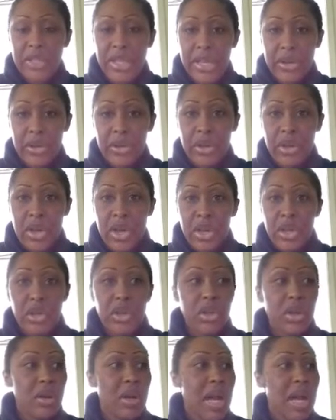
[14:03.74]
later.
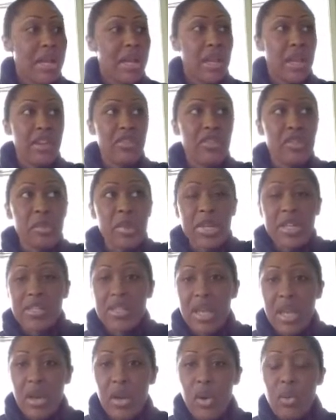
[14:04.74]
Everybody's
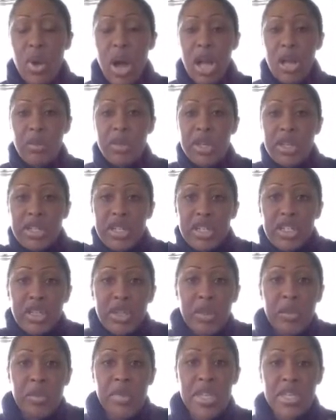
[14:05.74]
like, oh, well, how come you're not
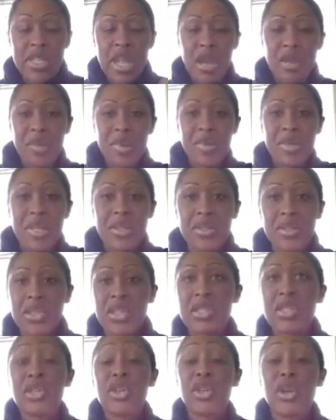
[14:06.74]
teaching him this? How come I'm teaching
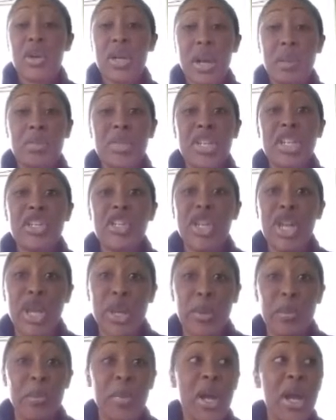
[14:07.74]
this? I'm teaching
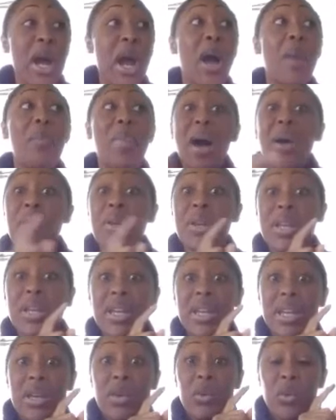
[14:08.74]
him about
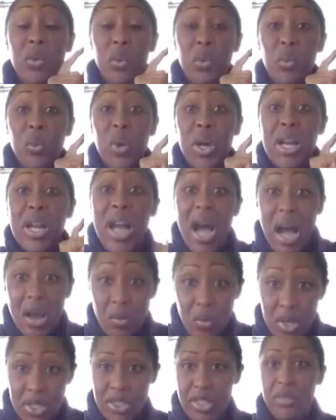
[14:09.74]
what
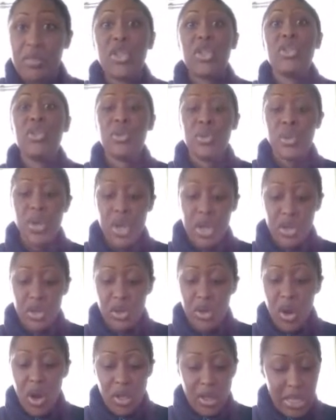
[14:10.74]
God wants him to do.
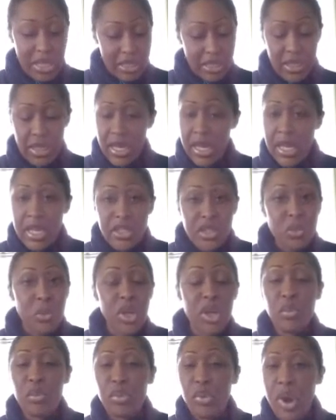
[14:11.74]
He's the
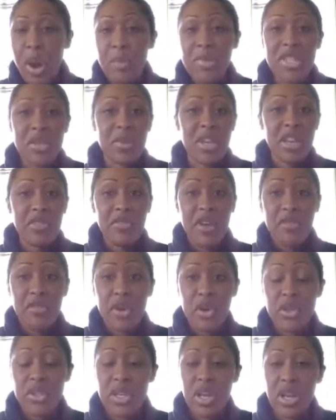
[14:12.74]
one who promised me, if I
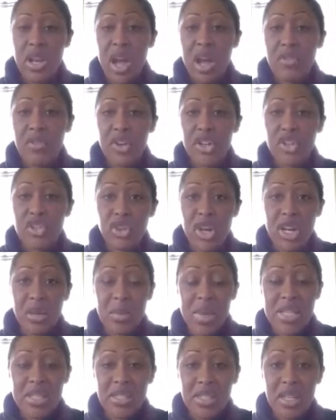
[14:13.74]
focus on God first, training
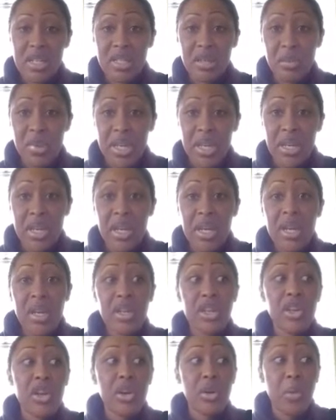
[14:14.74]
my son to be,
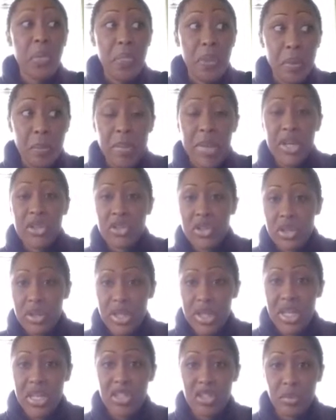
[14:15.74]
the minister
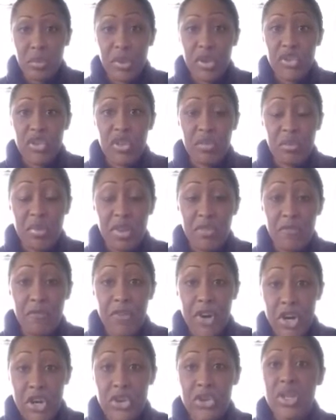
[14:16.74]
that he's supposed to be
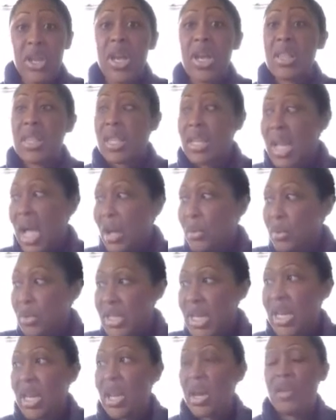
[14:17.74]
first, then God will
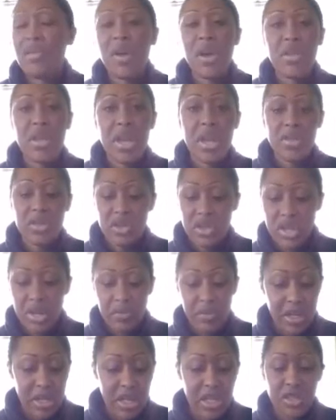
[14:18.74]
take care of all that other
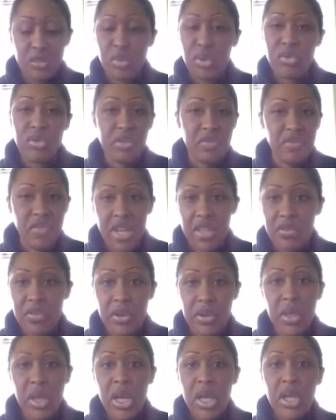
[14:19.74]
stuff. And he's proven
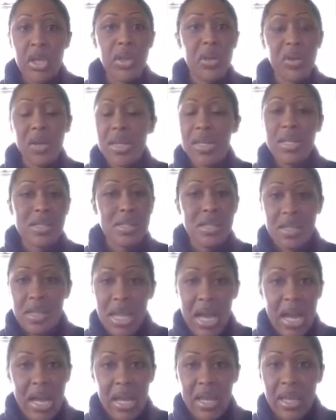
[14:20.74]
faithful. He doesn't
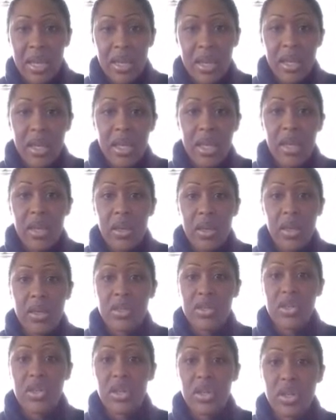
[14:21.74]
lie.
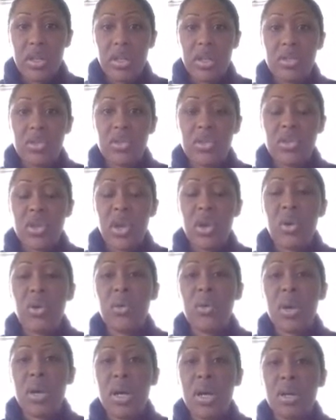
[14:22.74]
He's good.
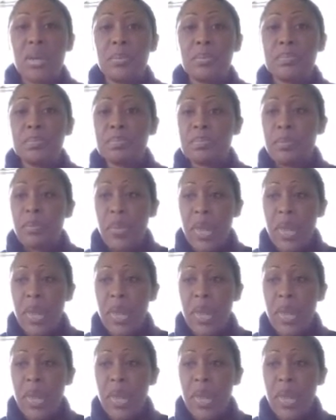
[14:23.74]
So,